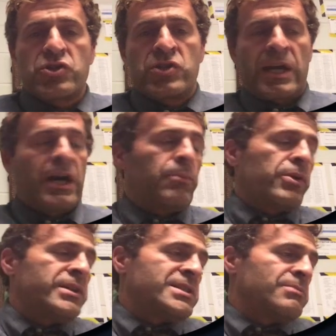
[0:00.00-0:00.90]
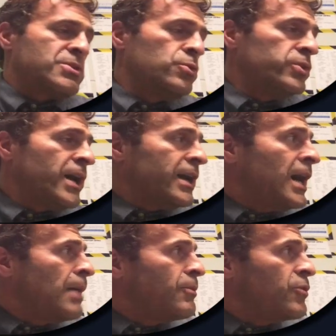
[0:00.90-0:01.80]
Check out
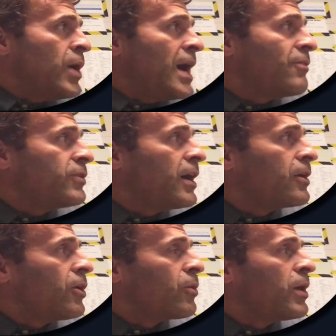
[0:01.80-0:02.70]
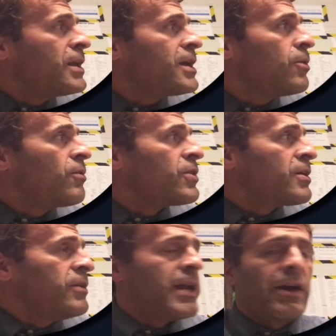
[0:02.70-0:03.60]
BrainstemSchool.com. If you have not already, go over there
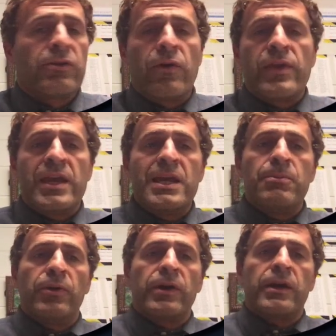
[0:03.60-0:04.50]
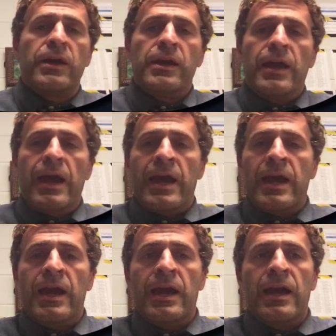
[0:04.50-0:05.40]
and download the ebook.
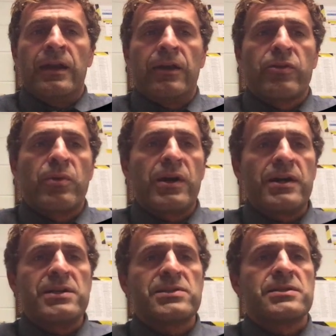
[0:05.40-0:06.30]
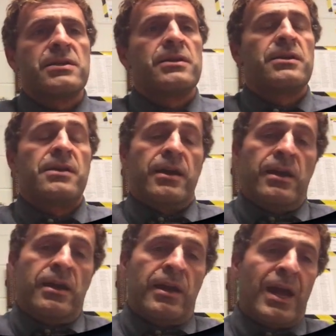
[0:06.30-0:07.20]
And otherwise,
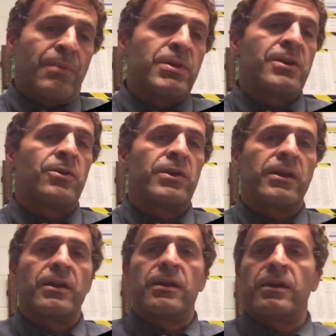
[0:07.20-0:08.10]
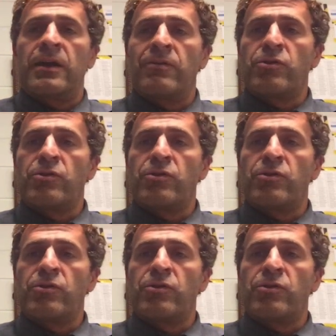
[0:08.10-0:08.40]
happy coding. Have a